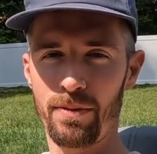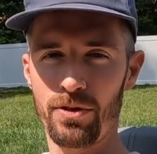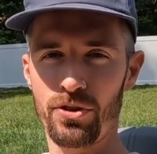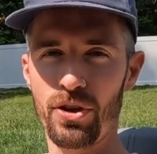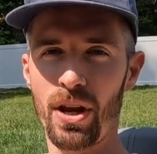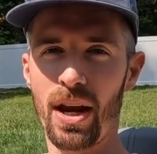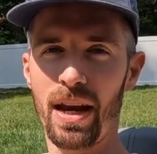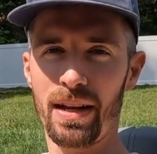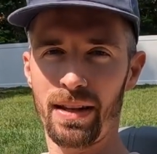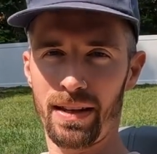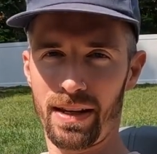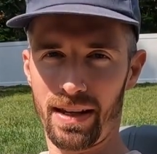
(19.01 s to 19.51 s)

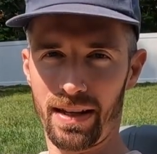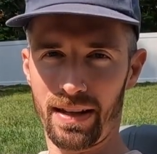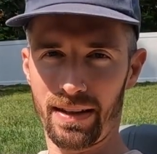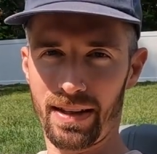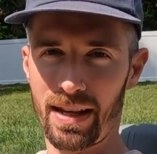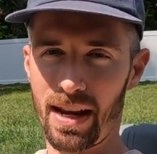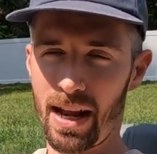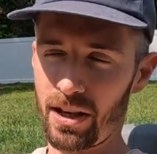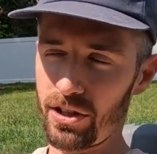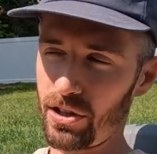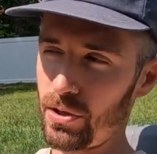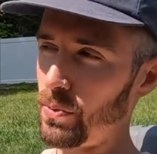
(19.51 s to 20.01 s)
chain link
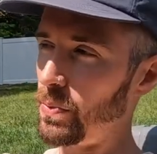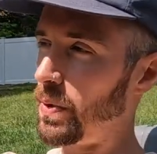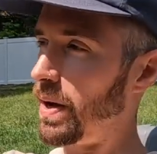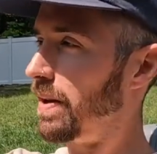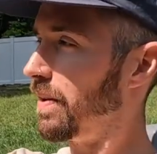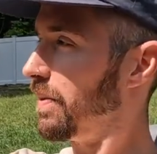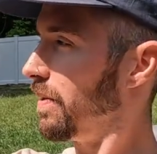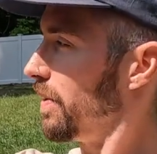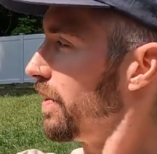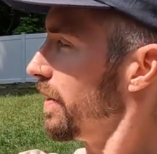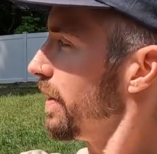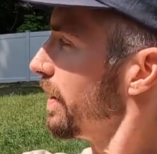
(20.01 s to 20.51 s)
that actually
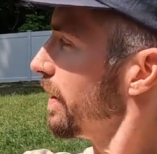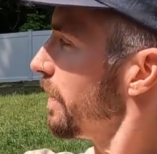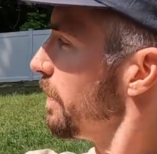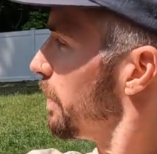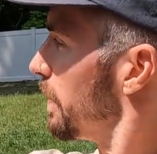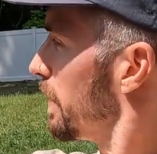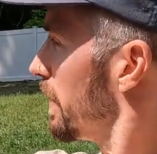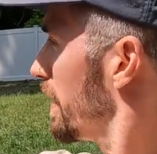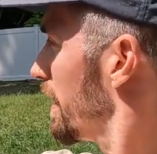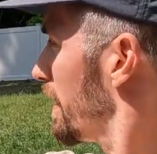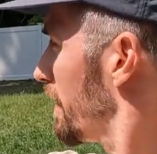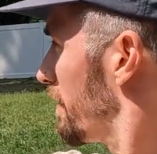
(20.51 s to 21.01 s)
went
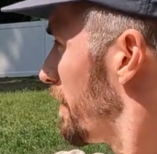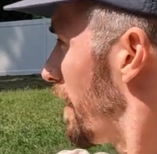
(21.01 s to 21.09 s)
completely